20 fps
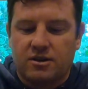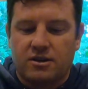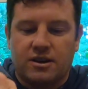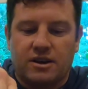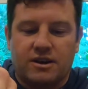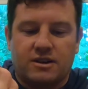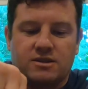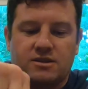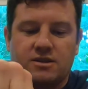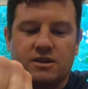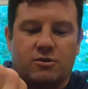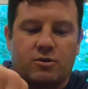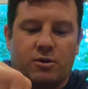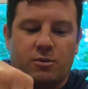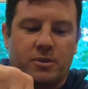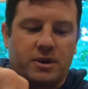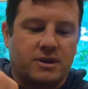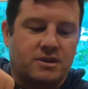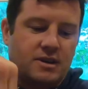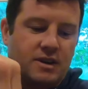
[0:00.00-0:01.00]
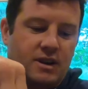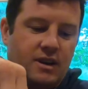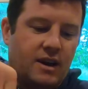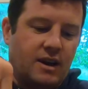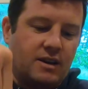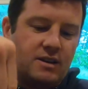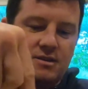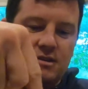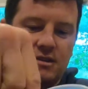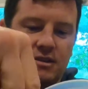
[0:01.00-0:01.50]
Yeah, see we're mixing it
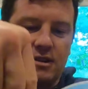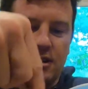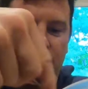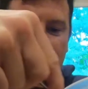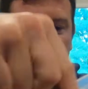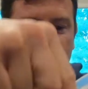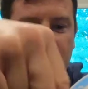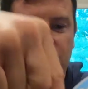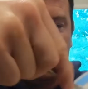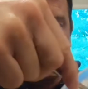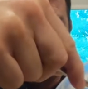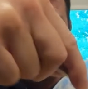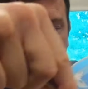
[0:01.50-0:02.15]
nicely.